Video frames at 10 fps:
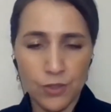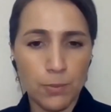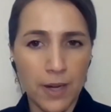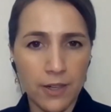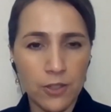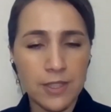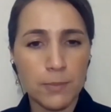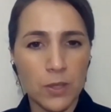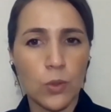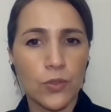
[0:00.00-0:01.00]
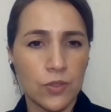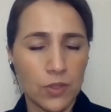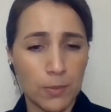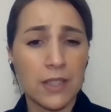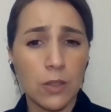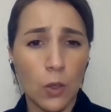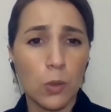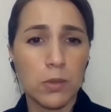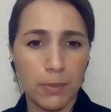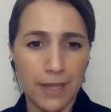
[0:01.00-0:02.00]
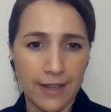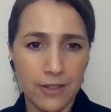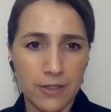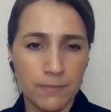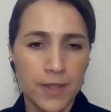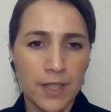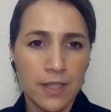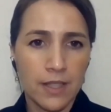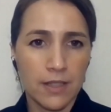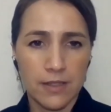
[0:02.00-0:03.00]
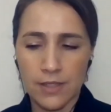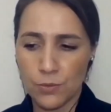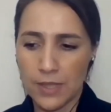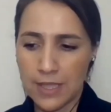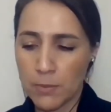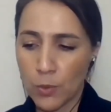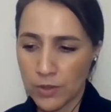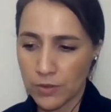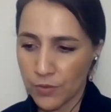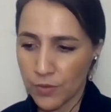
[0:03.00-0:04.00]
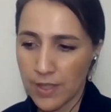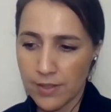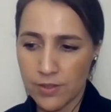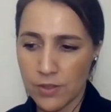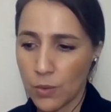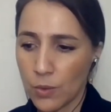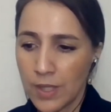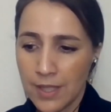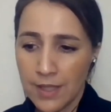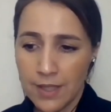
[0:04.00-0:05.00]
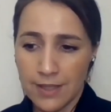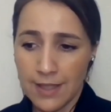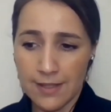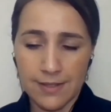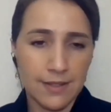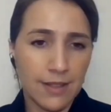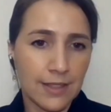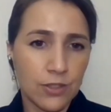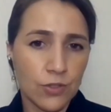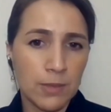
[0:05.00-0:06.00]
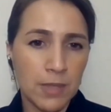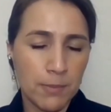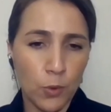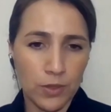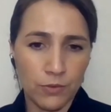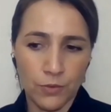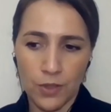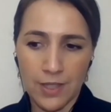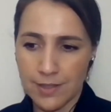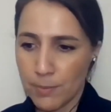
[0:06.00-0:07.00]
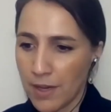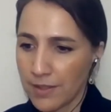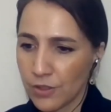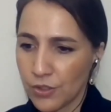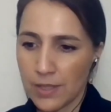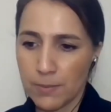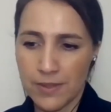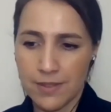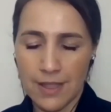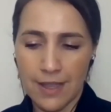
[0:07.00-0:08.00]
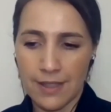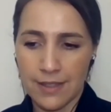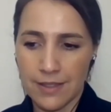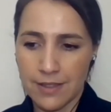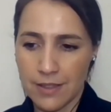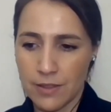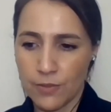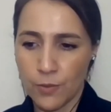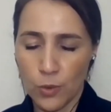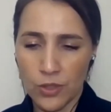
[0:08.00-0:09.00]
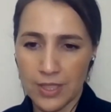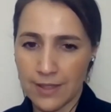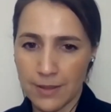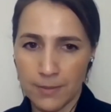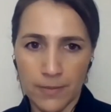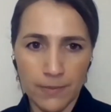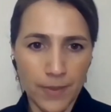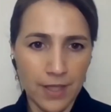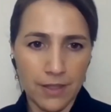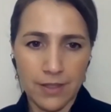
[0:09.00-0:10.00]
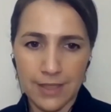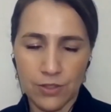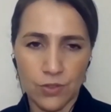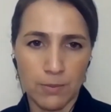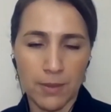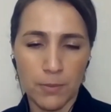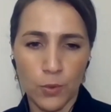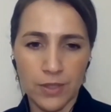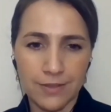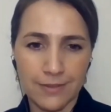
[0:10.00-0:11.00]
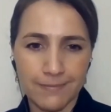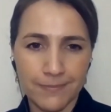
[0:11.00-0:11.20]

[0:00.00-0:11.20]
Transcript: priority, but also to be a global player is really important for us. So yes, extremely important for us. Partnerships and forging them, extremely important.